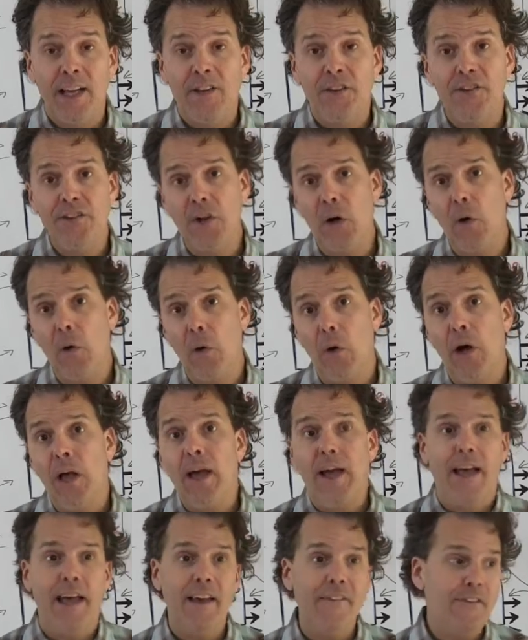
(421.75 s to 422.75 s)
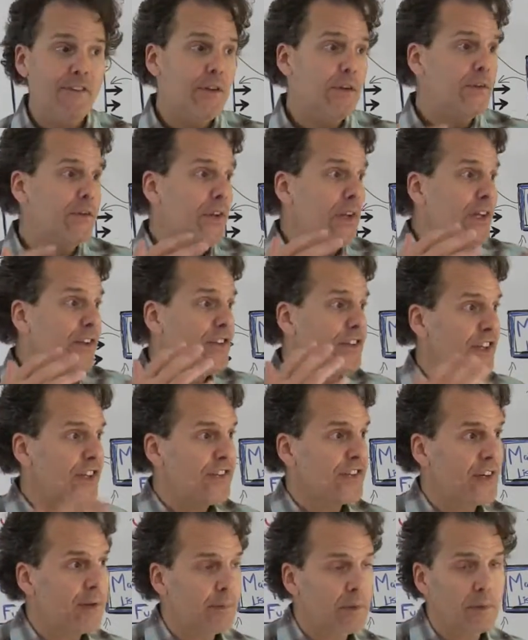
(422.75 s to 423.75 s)
So if you see
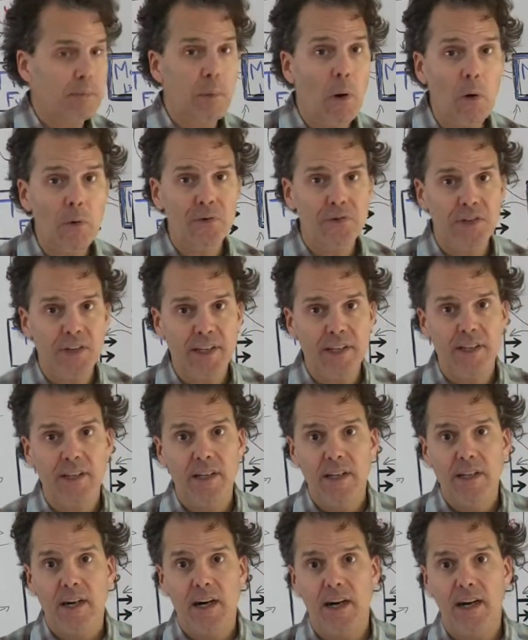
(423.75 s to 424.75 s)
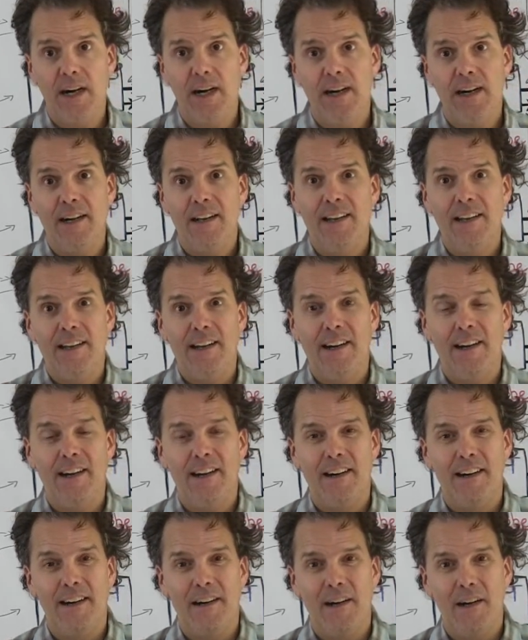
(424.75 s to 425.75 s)
someone posting an
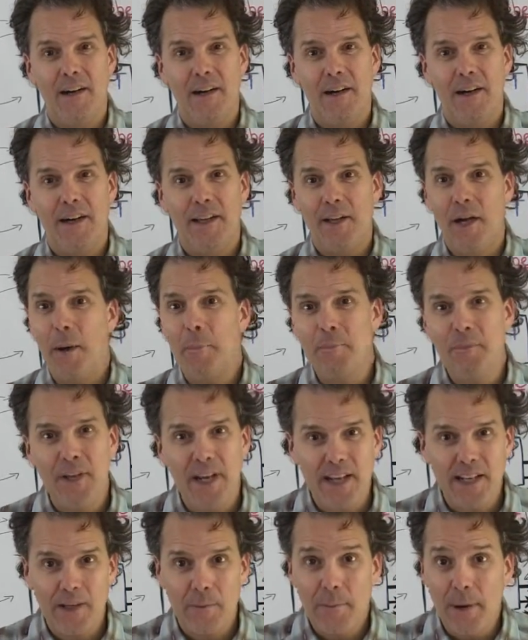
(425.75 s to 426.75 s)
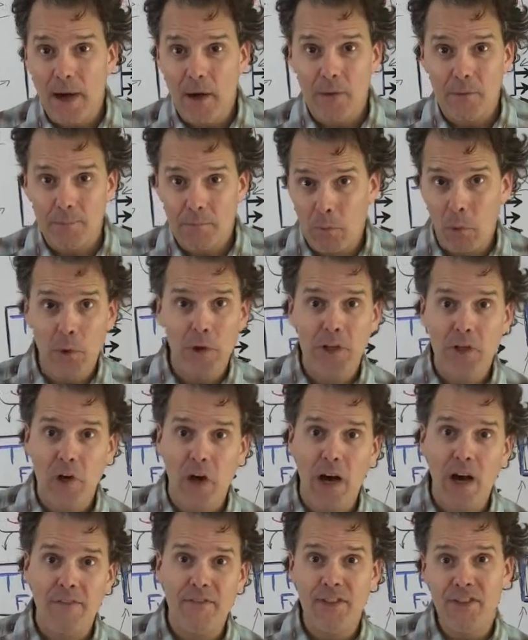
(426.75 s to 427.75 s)
update about morning
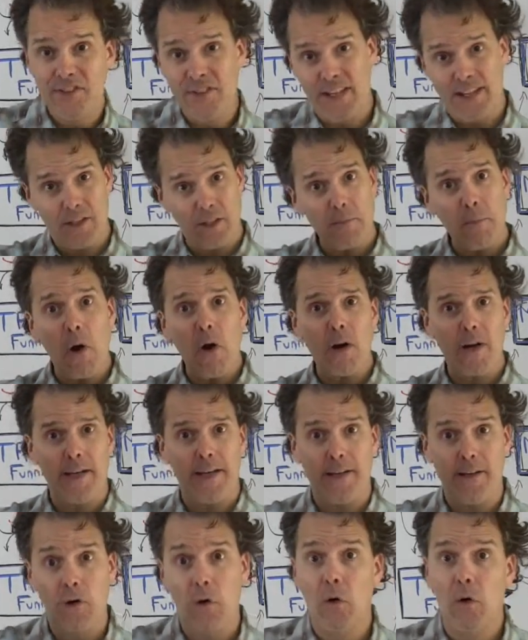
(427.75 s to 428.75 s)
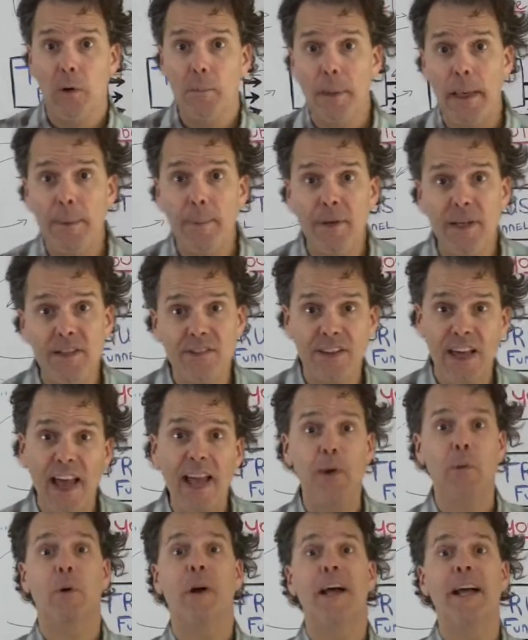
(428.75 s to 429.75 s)
coffee, say good morning. Or maybe it's,
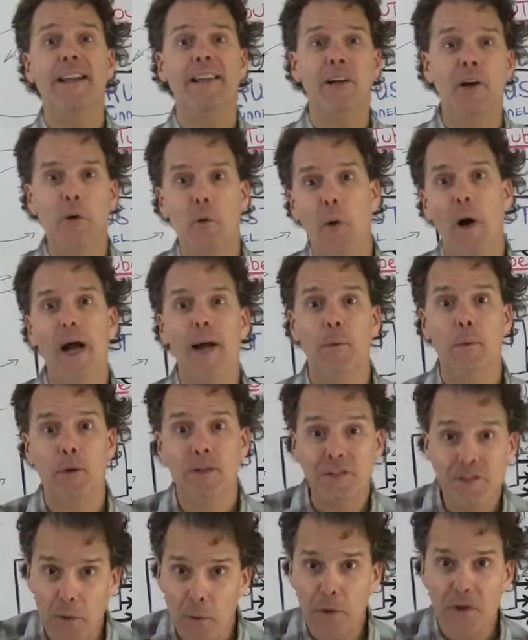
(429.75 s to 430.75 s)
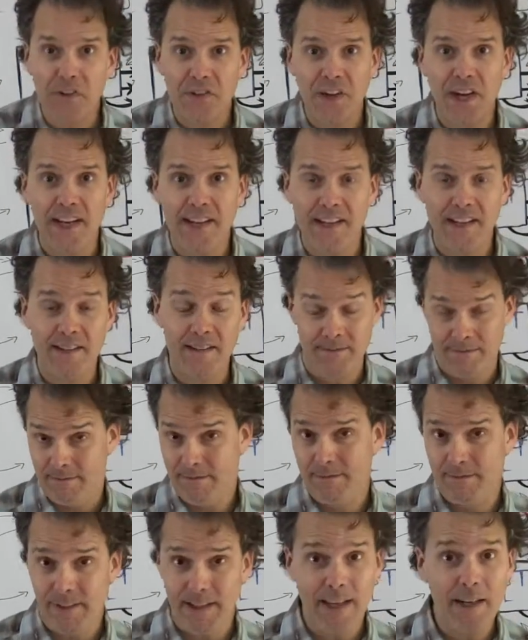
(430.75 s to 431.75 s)
hey, we're heading to Hawaii. We're so excited.
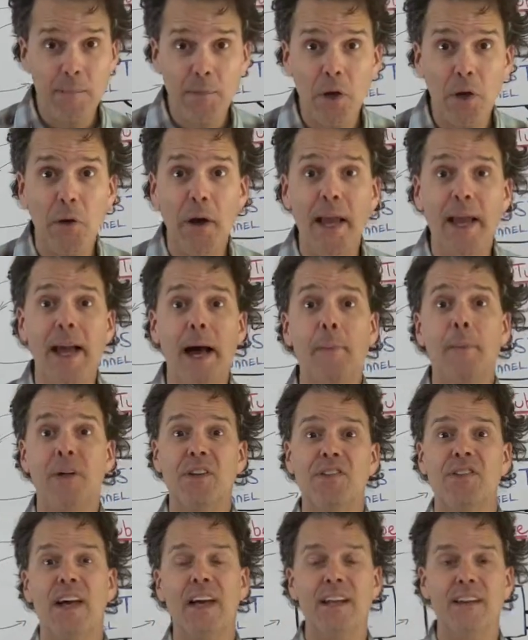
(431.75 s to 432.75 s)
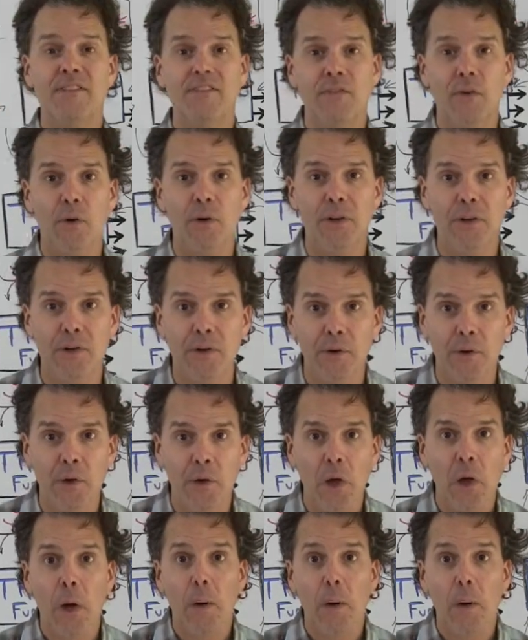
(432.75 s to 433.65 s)
Let them know, hey, I'm excited for you.